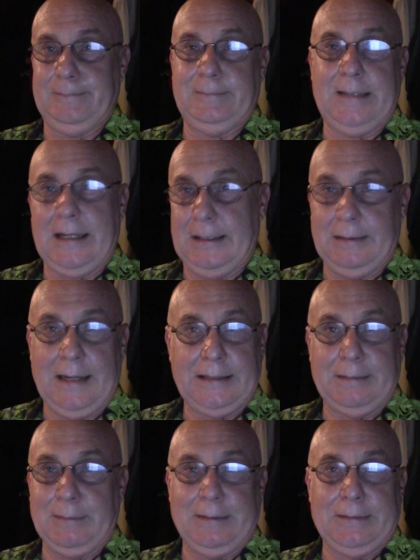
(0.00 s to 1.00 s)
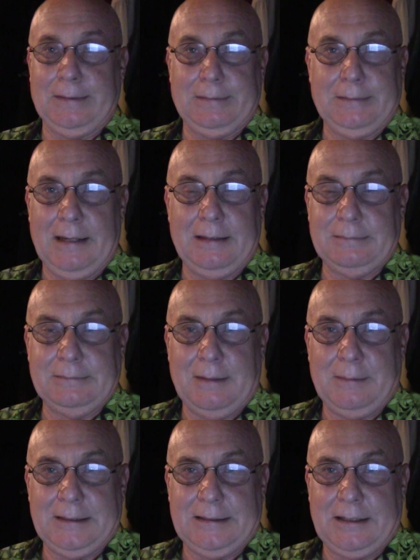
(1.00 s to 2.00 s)
They don't like to burn coal? I
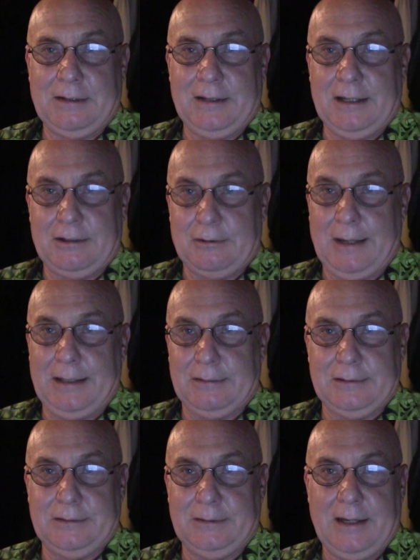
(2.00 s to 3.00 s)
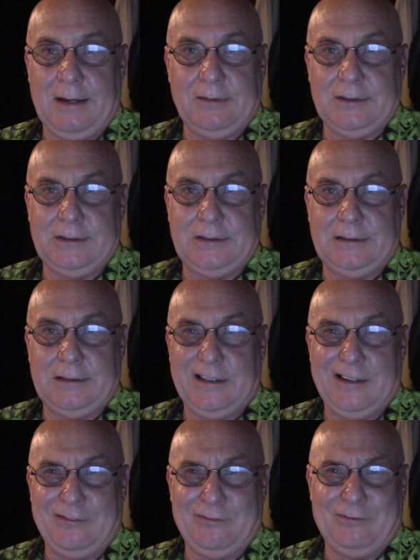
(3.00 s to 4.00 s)
mean, it's like, you think Quakers would have a
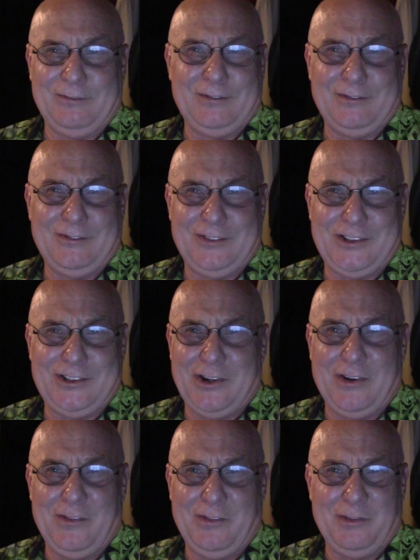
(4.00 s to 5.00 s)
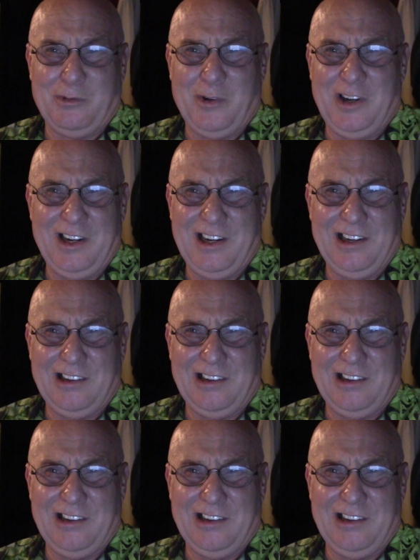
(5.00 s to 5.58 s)
stove with wood in it